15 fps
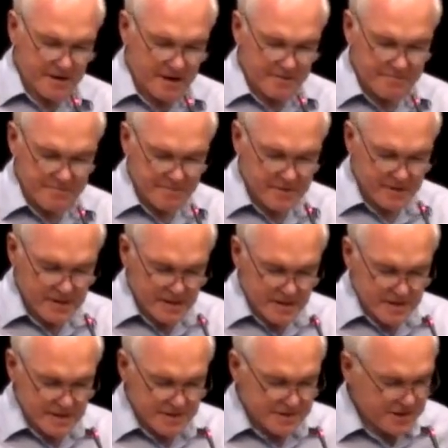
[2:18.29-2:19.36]
I've
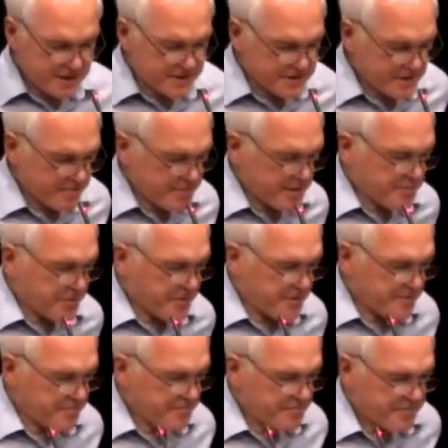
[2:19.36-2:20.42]
said to some people,
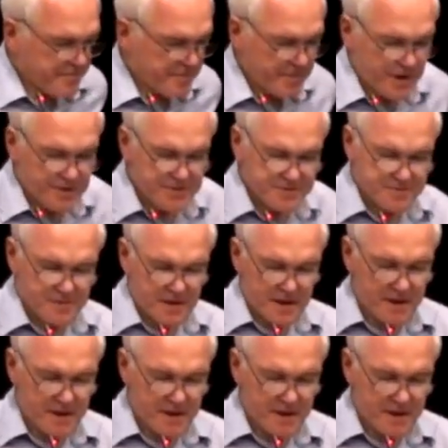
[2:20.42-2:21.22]
and others